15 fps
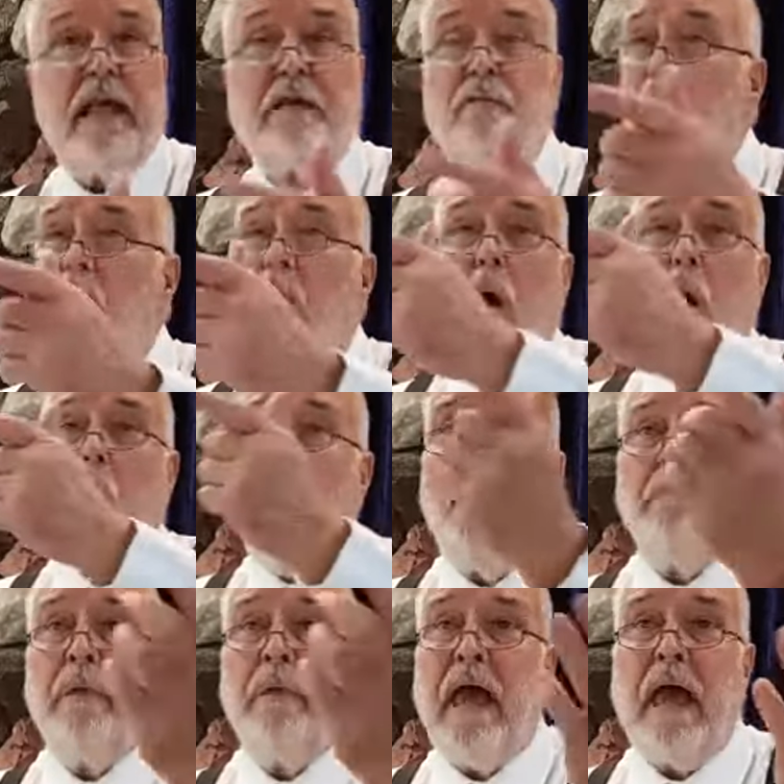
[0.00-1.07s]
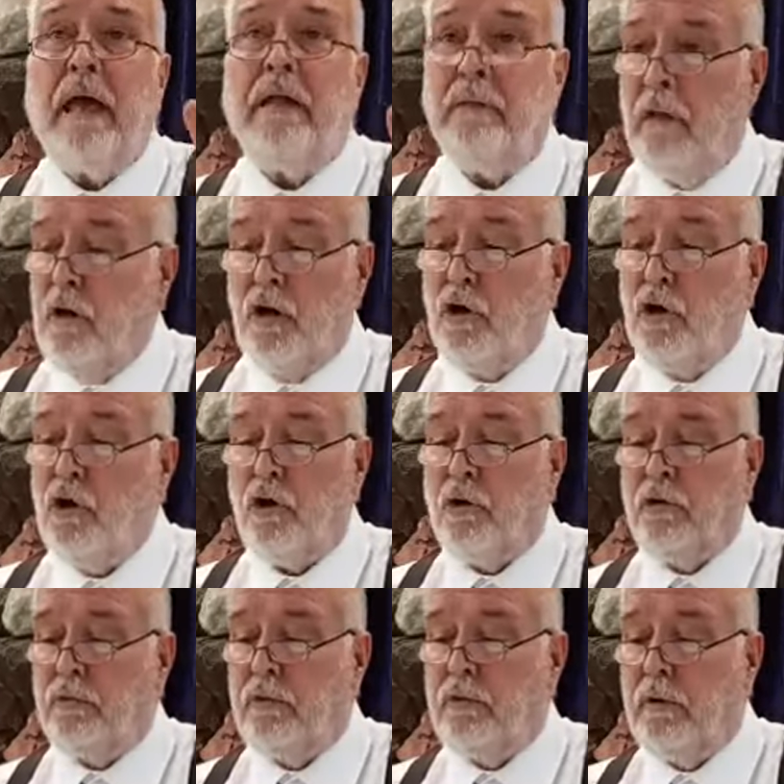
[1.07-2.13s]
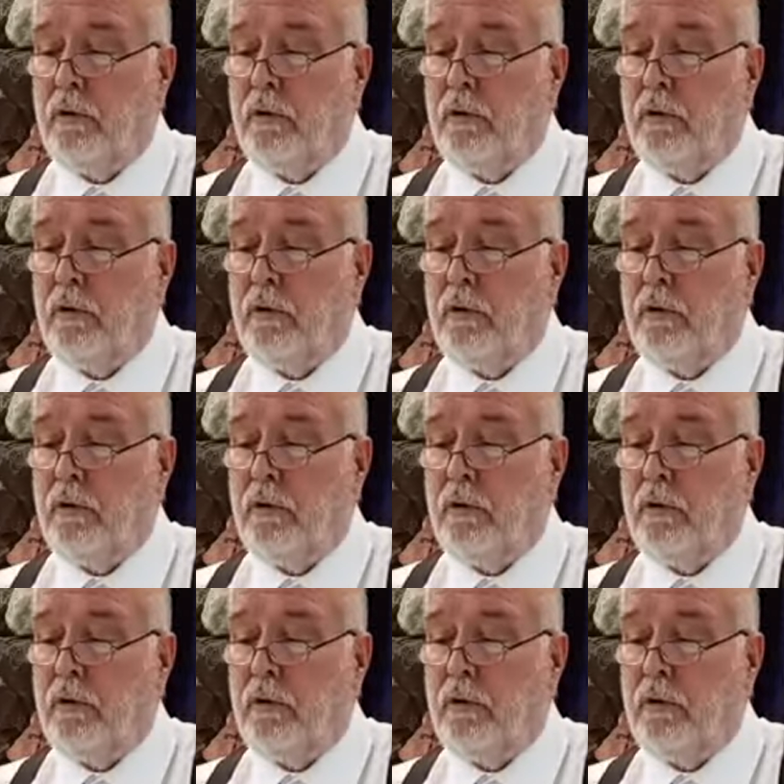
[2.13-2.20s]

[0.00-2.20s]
That's what all men earned.